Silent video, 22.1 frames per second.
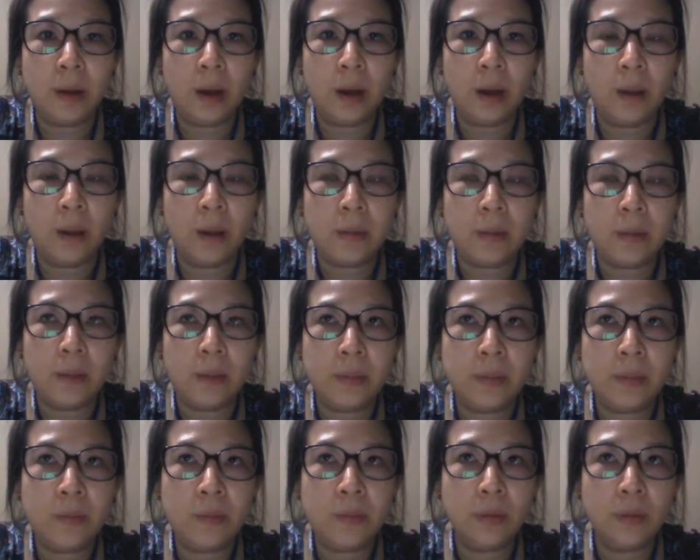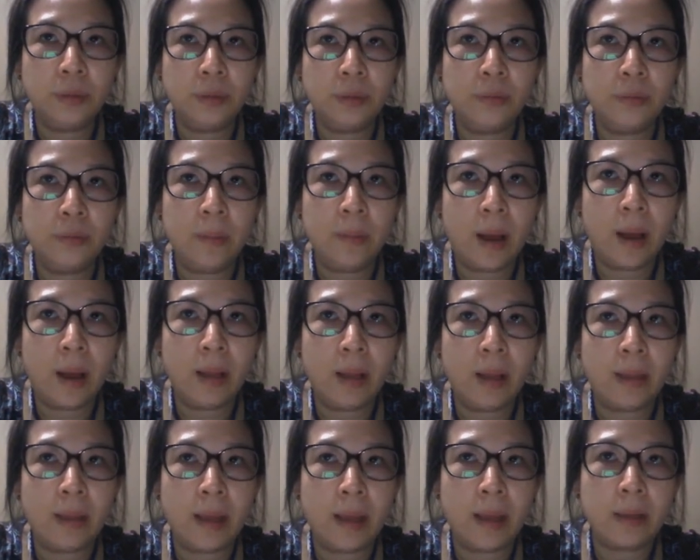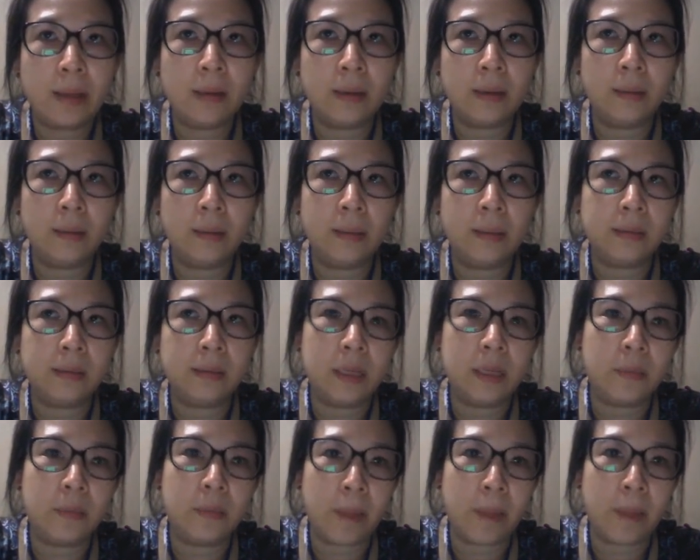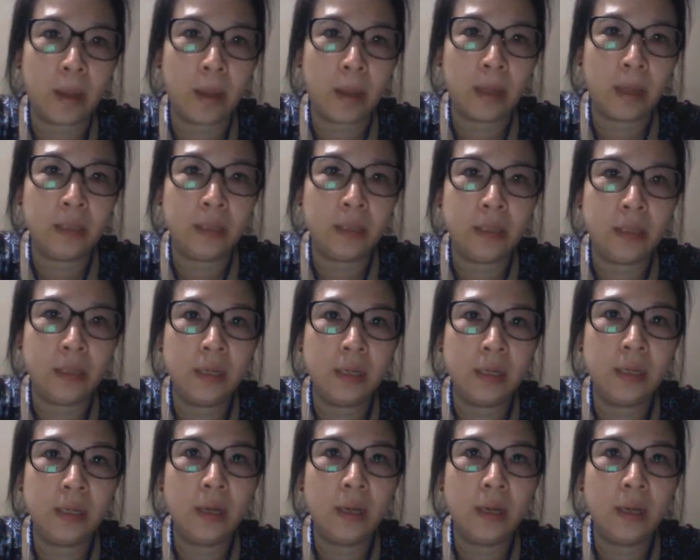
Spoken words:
company wants to buy, like, let's say, the packaging